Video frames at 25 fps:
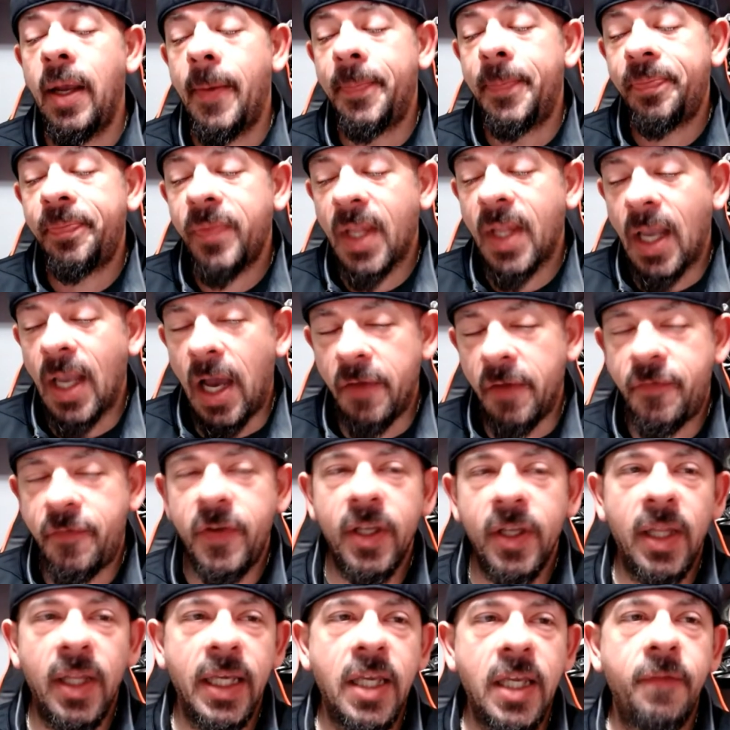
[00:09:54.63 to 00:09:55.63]
I feel like
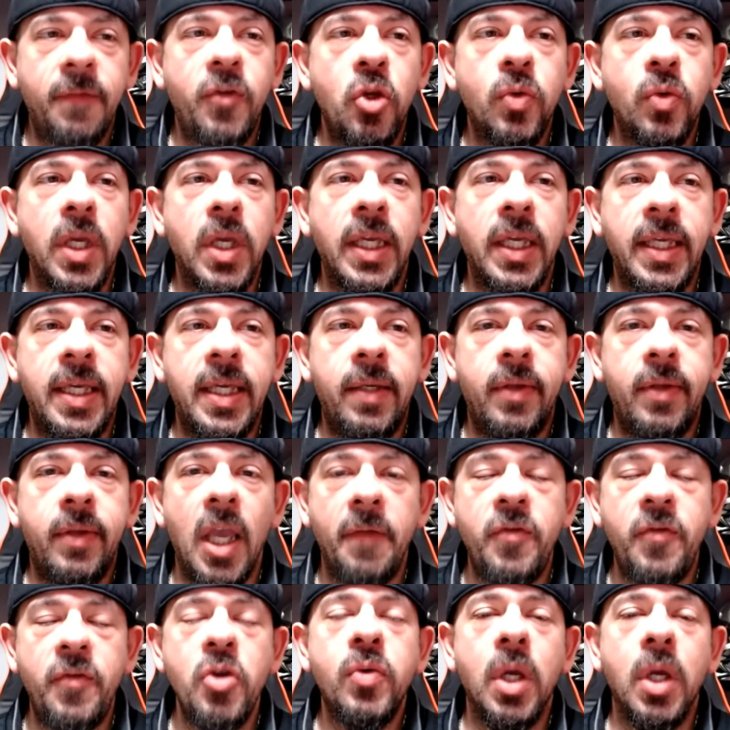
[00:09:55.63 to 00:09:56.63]
if you
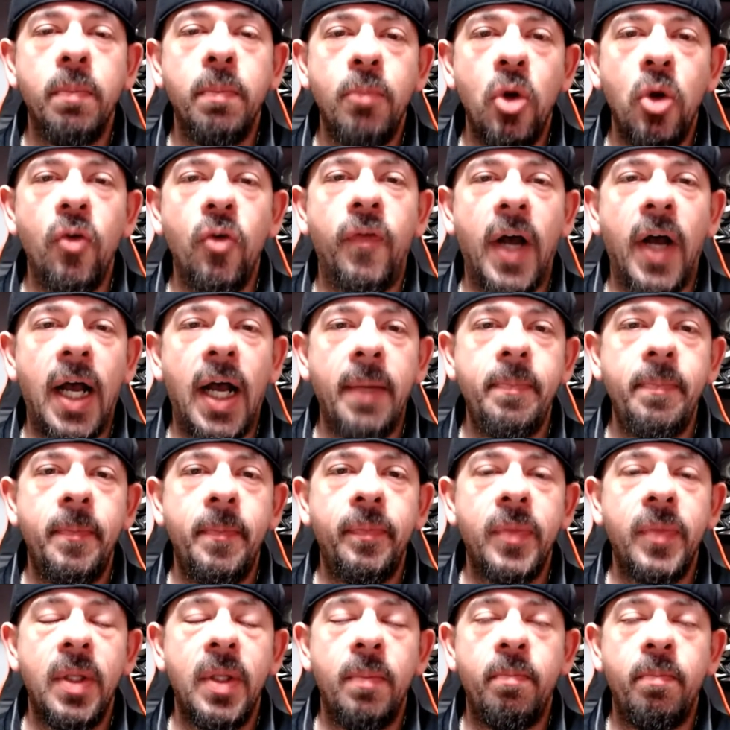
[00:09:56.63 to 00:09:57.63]
can move up,
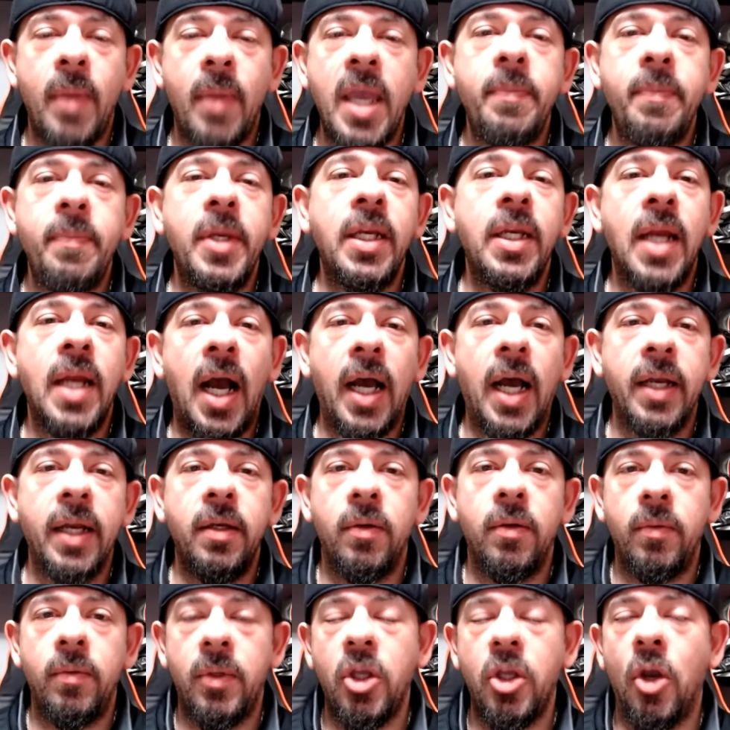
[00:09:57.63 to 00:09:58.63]
maybe not,
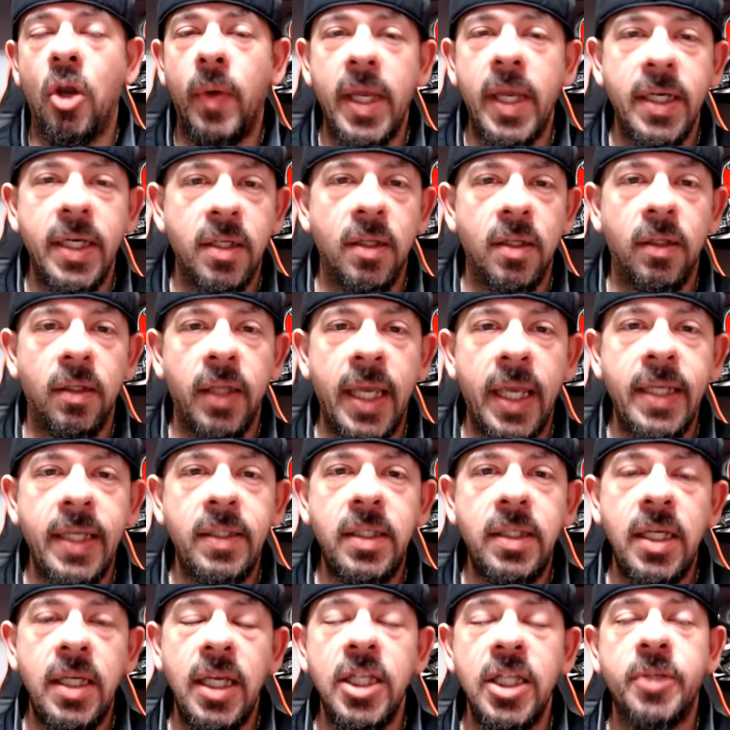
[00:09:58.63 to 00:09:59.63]
you know, into the late
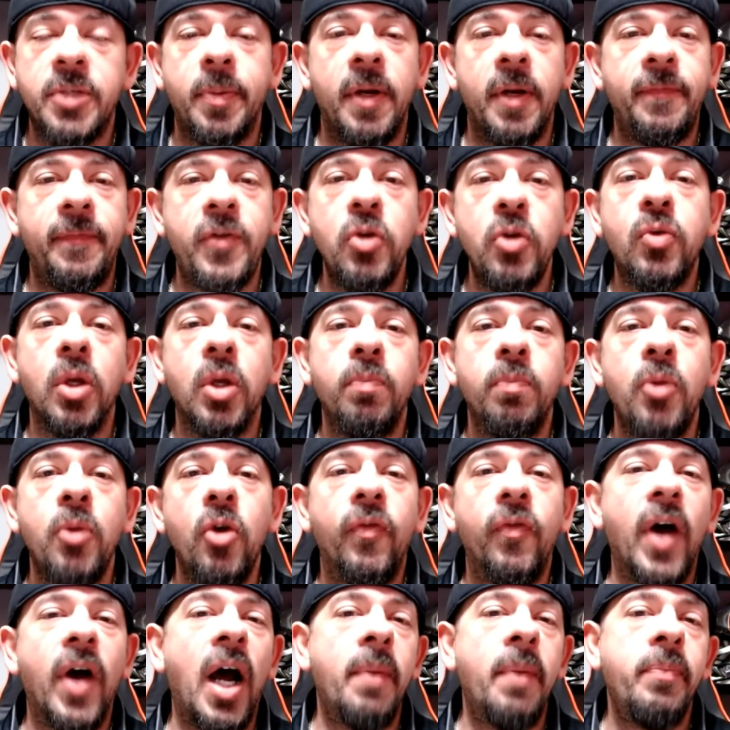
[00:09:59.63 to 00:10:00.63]
teens, but if you can move
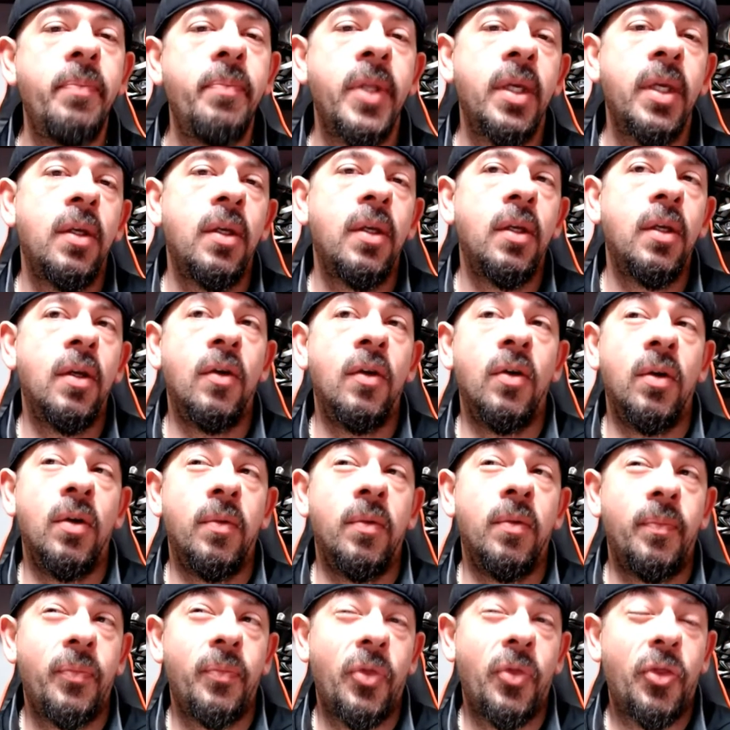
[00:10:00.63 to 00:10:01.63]
up
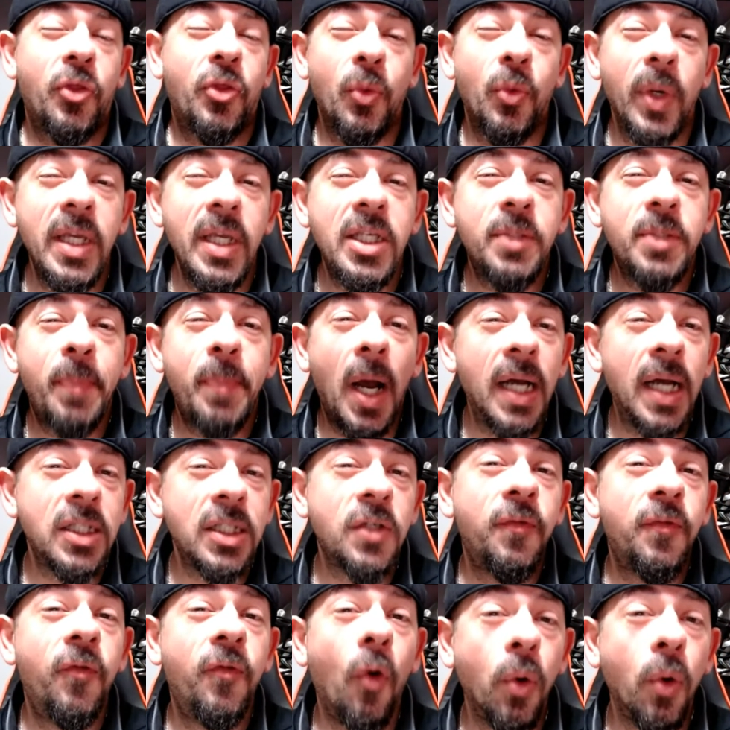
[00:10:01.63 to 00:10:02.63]
three spots,
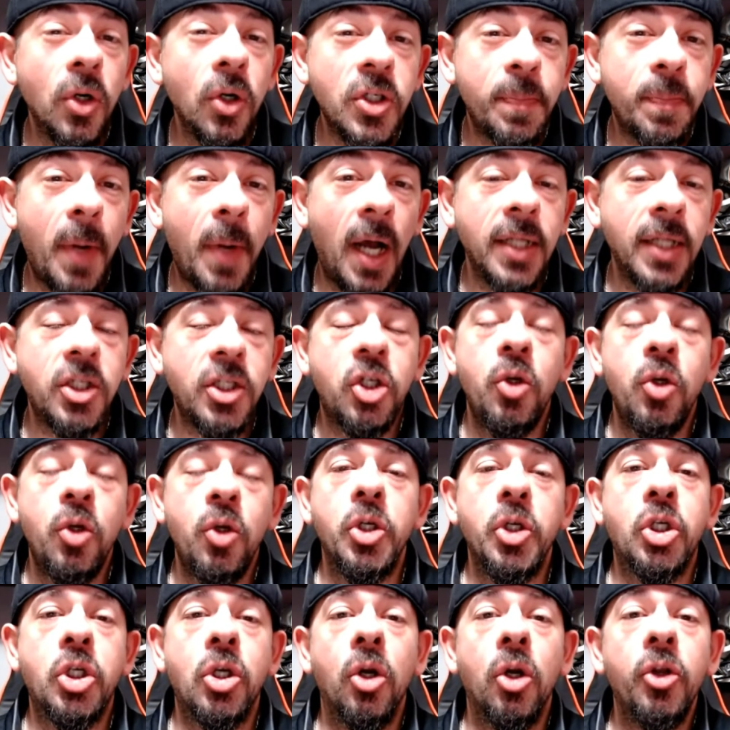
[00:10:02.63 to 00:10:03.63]
four spots to
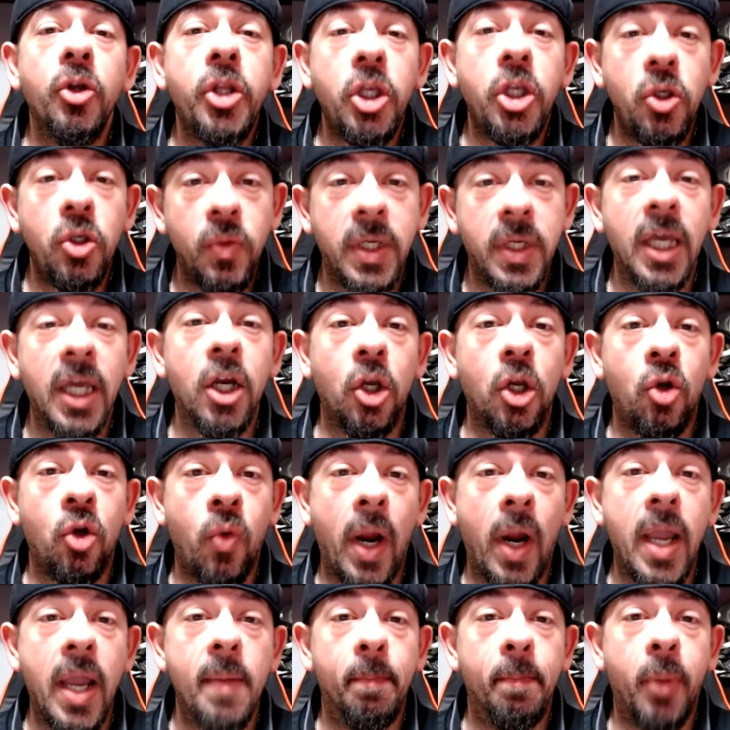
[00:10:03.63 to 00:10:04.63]
ensure that you get a Graham
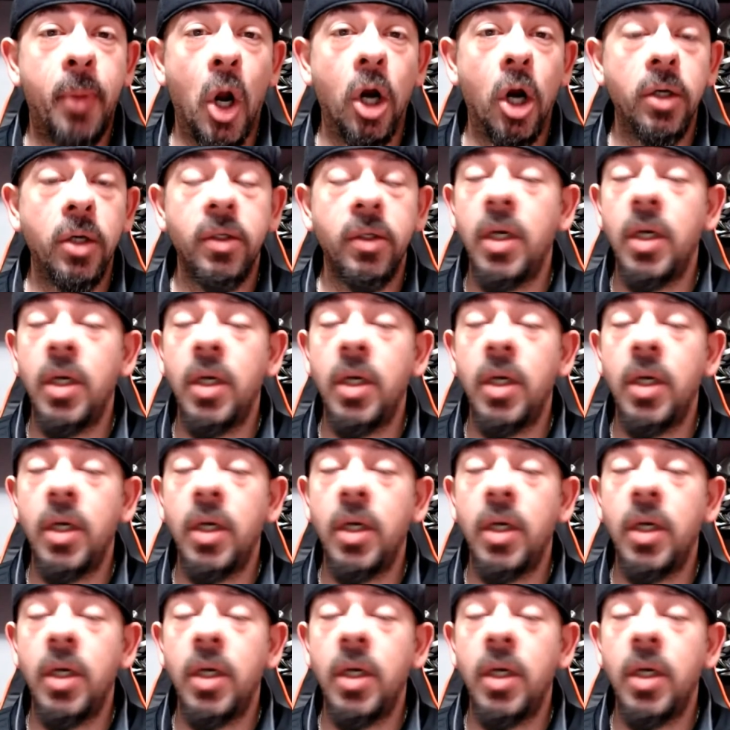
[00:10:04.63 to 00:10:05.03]
Barton, I'm